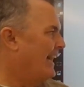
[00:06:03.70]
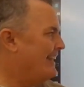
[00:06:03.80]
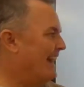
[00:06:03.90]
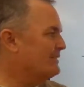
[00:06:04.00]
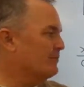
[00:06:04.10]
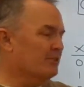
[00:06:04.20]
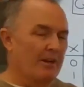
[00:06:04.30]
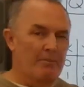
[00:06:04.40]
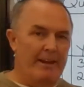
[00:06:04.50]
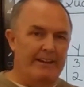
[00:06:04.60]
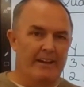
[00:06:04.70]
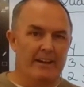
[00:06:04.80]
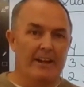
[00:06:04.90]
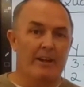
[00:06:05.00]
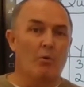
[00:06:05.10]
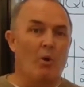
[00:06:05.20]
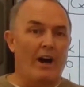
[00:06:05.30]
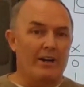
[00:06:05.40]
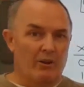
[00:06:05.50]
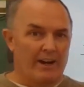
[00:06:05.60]
And that's what's going to make it a
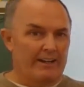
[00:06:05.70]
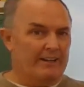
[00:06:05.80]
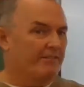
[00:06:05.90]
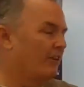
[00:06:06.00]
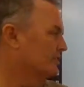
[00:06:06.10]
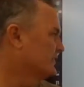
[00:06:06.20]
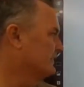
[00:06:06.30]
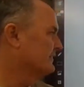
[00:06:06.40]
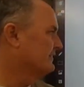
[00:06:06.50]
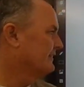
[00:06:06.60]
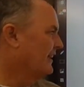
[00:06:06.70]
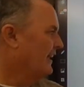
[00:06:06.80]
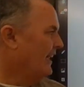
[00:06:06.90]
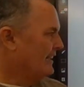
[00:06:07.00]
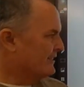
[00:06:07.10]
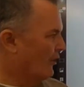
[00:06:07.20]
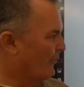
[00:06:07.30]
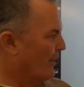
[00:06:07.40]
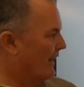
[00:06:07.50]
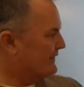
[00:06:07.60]
quadratic function. So if
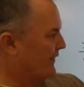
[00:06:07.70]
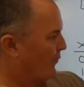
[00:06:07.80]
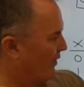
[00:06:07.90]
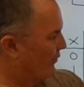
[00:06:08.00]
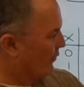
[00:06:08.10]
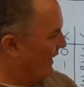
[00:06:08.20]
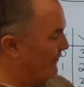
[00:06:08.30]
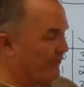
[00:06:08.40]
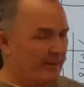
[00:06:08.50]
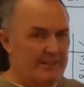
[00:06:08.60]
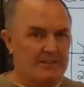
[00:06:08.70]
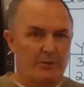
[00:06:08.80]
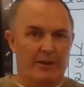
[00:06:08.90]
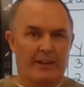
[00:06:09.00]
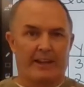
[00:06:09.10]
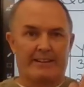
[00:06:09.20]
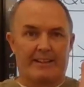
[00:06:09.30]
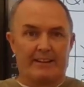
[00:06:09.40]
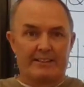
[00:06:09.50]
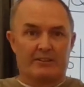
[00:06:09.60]
we were to graph this, we'd get like that
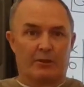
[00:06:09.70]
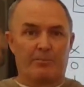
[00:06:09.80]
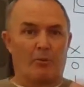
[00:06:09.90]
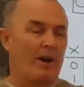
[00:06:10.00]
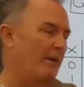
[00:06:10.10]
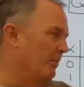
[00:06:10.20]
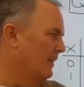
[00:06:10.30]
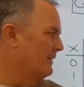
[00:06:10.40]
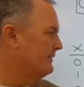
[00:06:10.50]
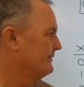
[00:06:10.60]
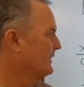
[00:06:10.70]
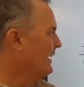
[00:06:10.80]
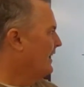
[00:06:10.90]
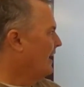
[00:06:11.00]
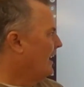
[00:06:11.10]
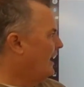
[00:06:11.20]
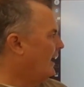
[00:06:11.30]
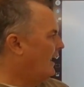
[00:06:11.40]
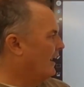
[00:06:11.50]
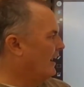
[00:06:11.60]
nice little parabola.
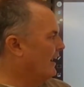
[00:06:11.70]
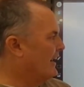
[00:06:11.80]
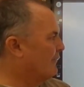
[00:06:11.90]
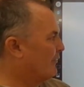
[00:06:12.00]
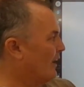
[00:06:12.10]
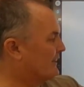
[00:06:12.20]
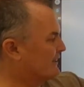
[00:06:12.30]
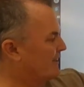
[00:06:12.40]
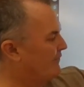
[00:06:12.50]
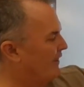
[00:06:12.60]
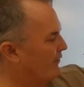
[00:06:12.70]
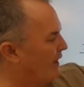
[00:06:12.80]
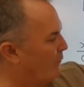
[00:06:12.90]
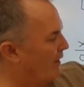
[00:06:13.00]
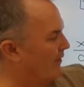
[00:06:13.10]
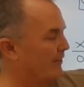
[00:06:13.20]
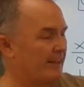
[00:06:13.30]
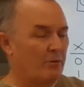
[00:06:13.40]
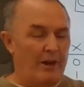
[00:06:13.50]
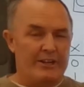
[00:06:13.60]
And if we were actually to figure out whatever the
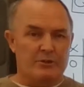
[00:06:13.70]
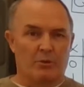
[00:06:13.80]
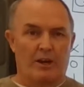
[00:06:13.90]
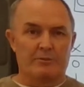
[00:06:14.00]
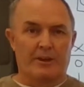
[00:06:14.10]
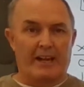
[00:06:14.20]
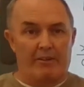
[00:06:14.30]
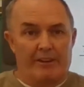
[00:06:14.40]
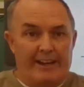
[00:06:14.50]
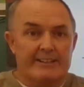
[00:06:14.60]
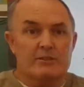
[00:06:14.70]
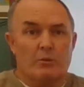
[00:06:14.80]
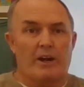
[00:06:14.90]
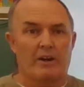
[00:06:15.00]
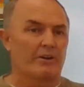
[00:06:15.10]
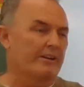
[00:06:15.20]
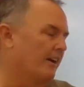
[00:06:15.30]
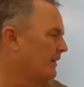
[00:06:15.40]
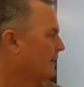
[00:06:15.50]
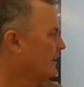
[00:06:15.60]
equation was, we'd have an x squared on there,
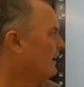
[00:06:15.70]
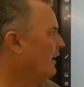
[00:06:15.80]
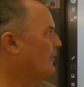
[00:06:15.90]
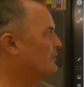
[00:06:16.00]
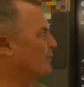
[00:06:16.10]
which